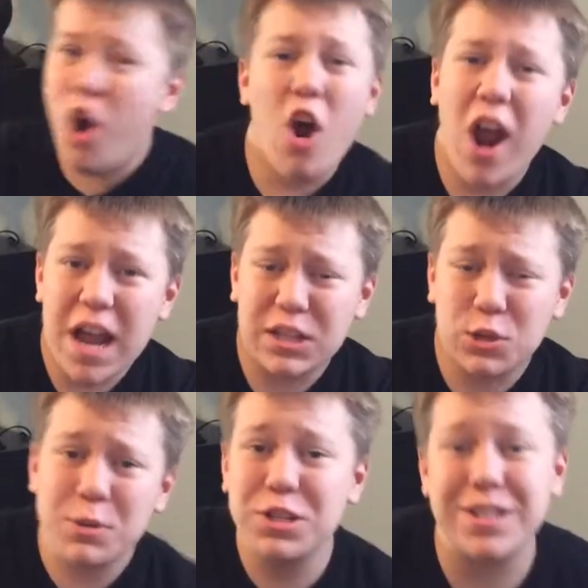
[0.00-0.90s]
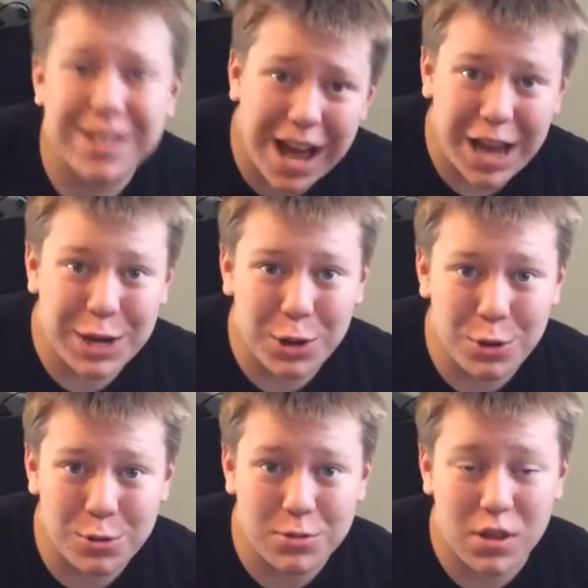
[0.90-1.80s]
why. So we just got
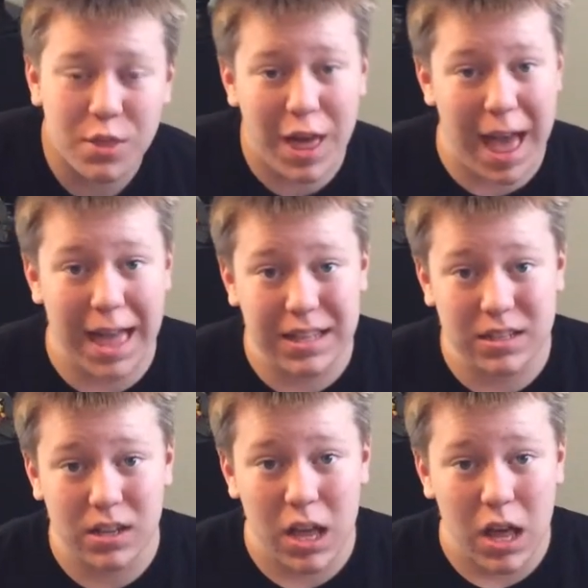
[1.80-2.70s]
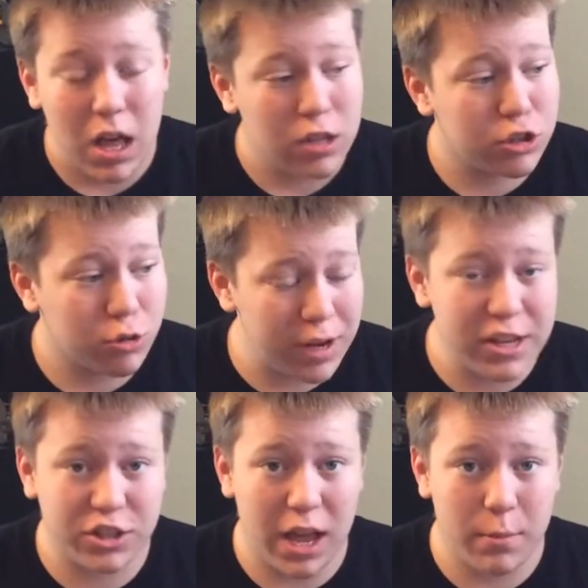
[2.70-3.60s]
news that
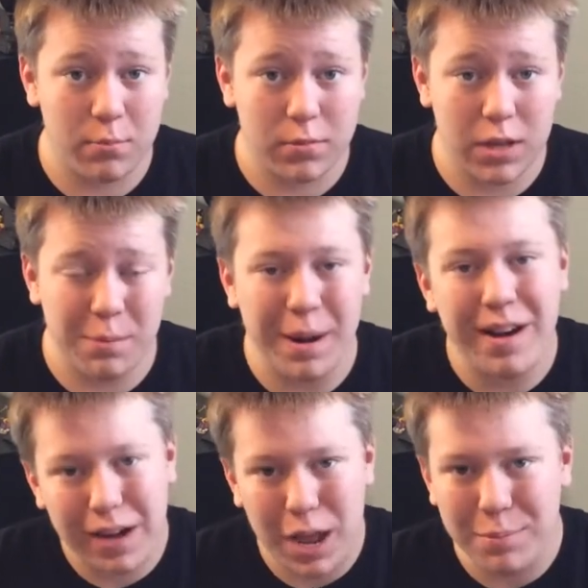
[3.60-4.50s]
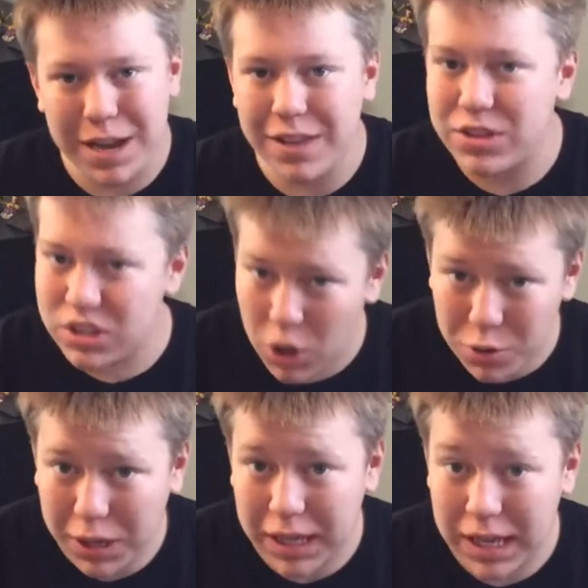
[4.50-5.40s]
Screen Gems, a parent company of
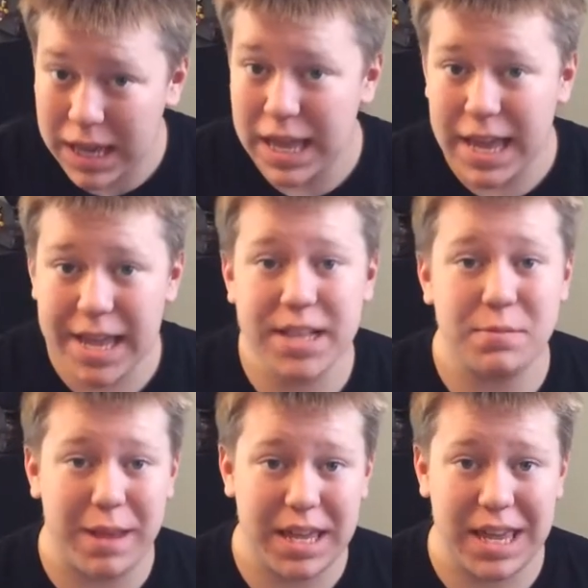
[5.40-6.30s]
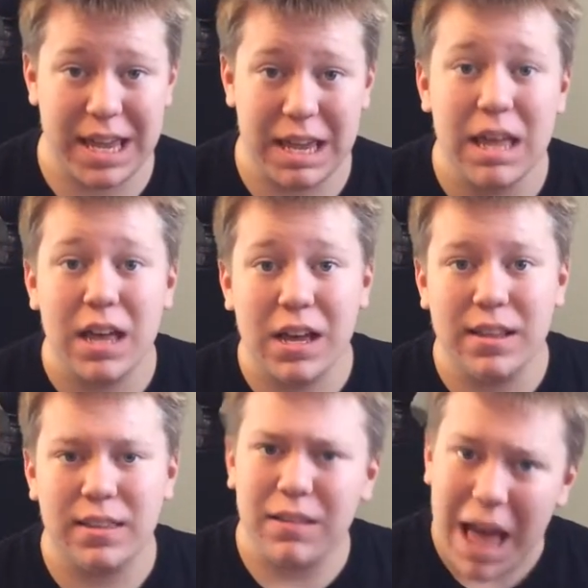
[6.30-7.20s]
Sony, is making
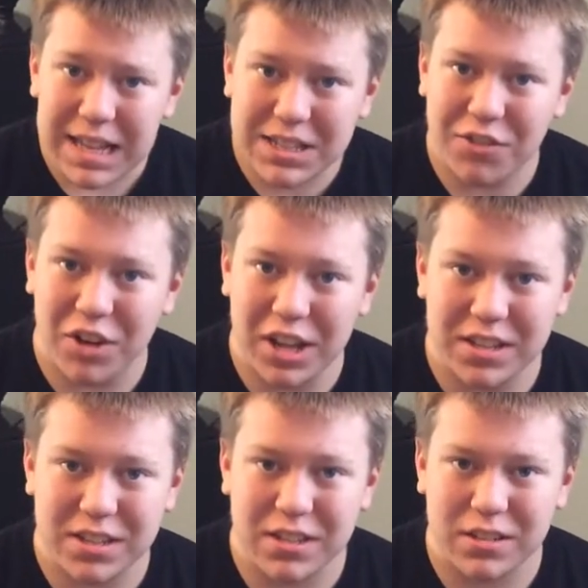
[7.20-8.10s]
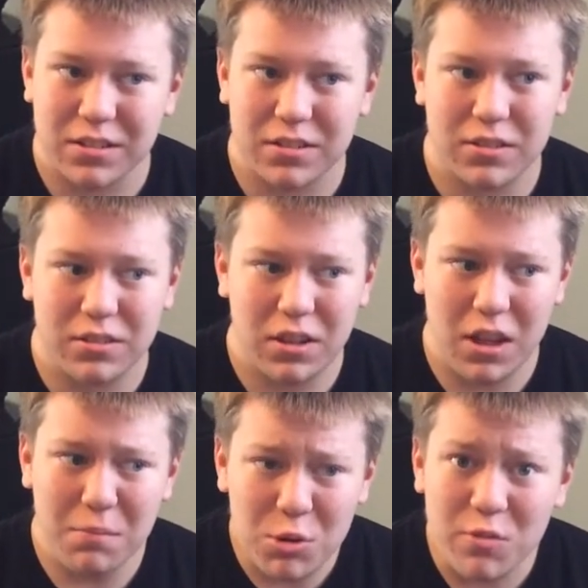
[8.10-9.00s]
The Last of Us,
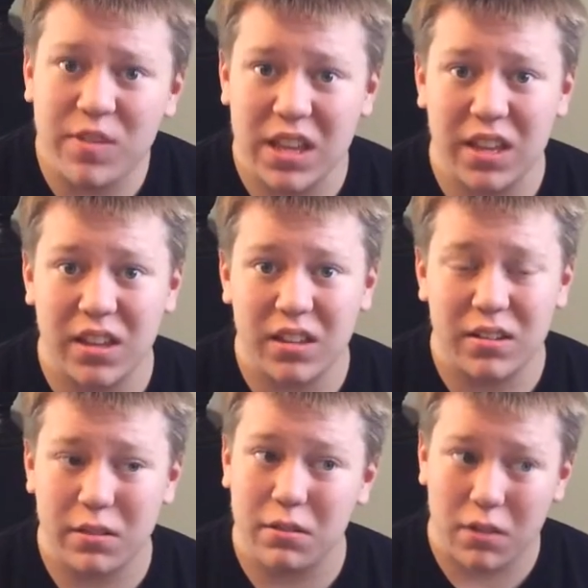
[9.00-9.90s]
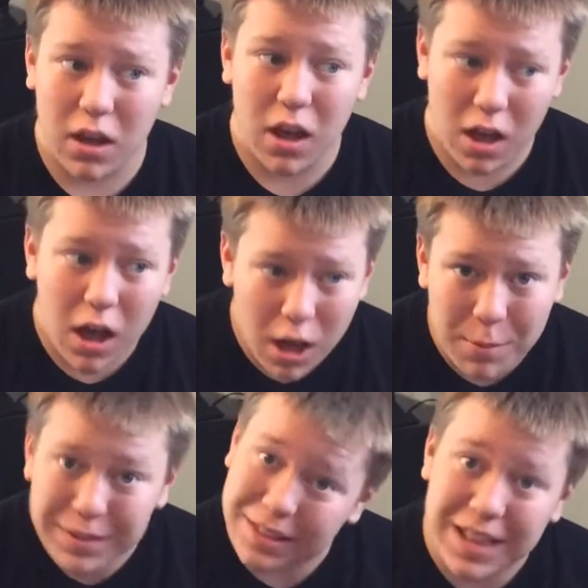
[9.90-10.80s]
a movie
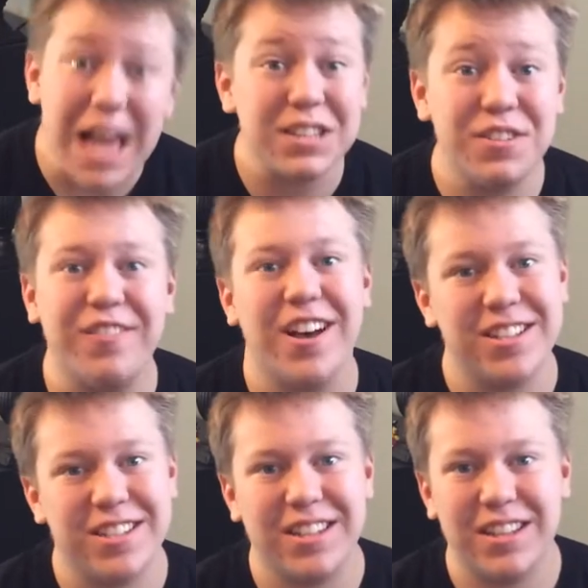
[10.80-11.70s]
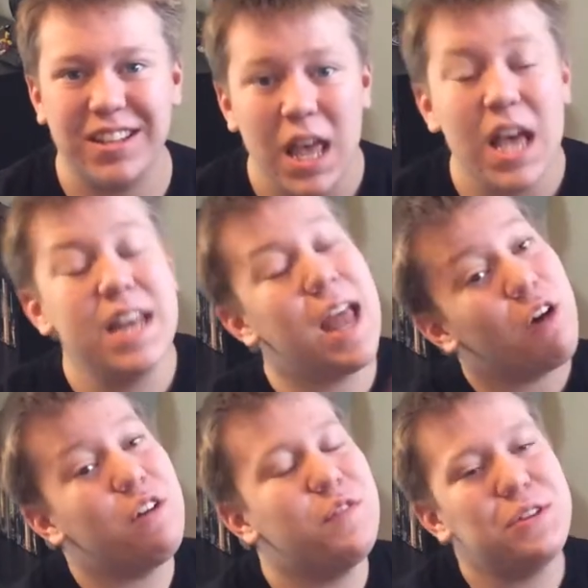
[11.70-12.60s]
about The Last of Us.
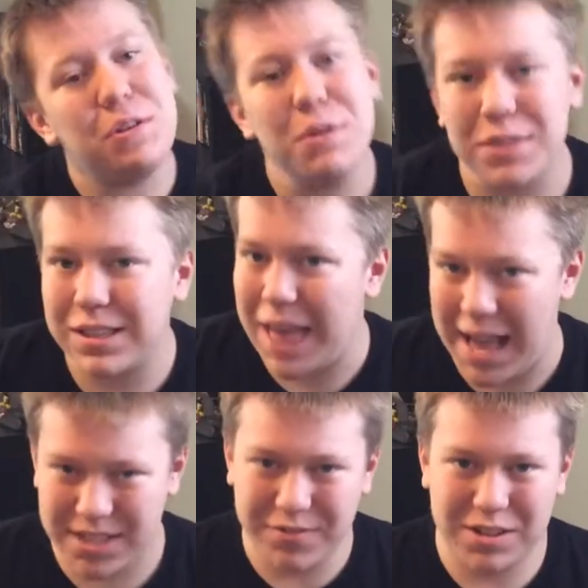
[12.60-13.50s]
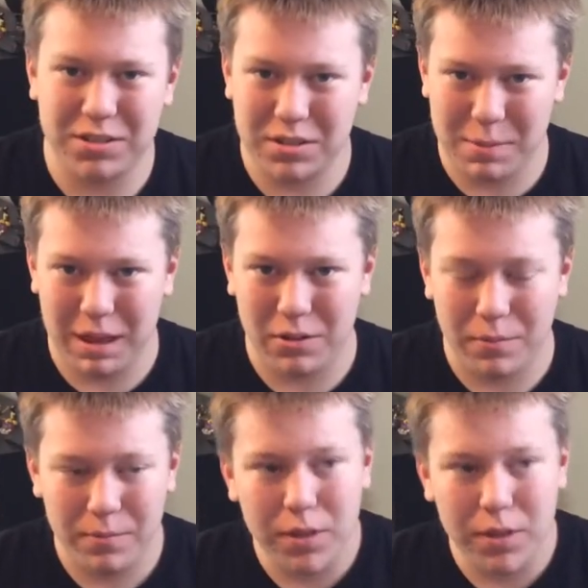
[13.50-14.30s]
Now, if you don't know what The Last of Us is about,